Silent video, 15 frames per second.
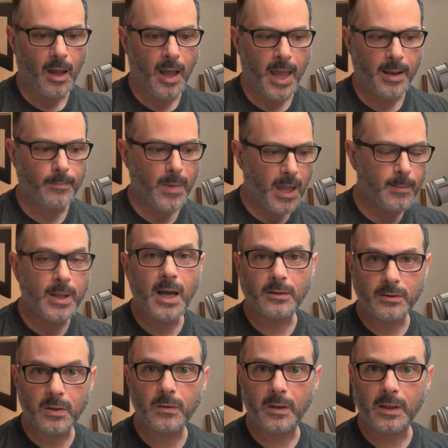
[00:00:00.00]
And maybe
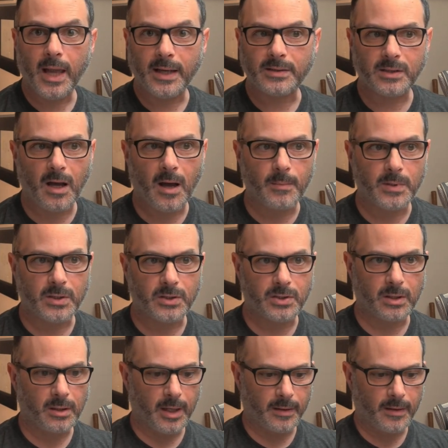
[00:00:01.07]
I'll do the next
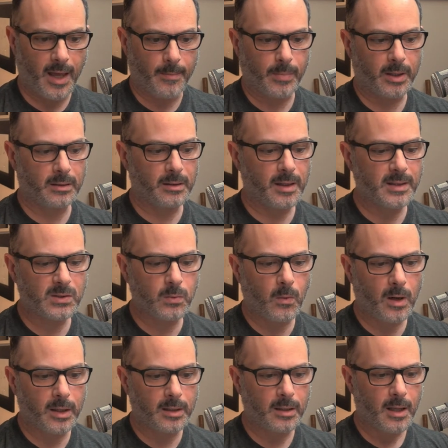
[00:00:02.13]
composition like that. But this
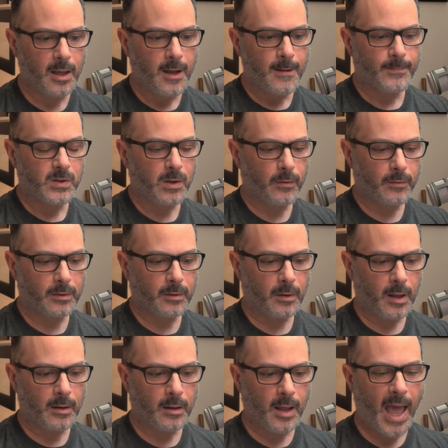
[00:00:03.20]
one, so
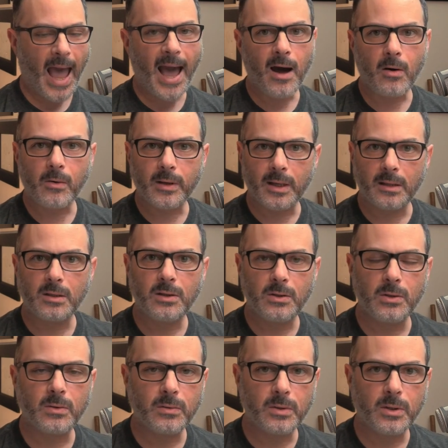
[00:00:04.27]
how can
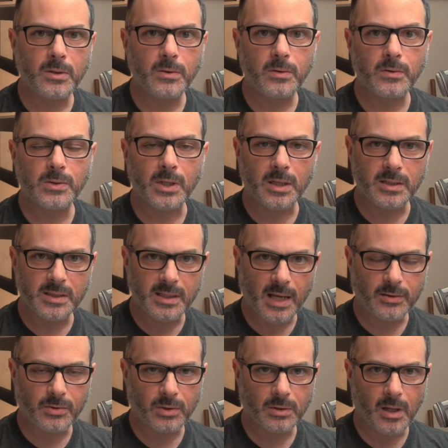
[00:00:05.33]
you use a
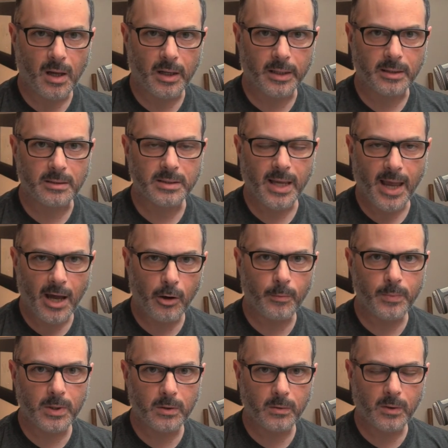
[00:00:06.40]
center line to
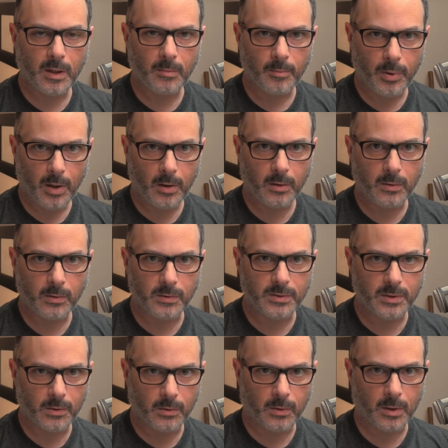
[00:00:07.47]
help you
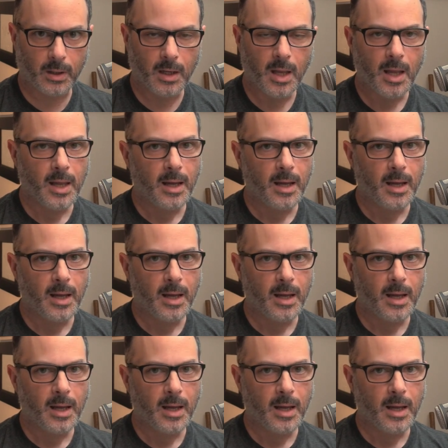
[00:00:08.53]
compose your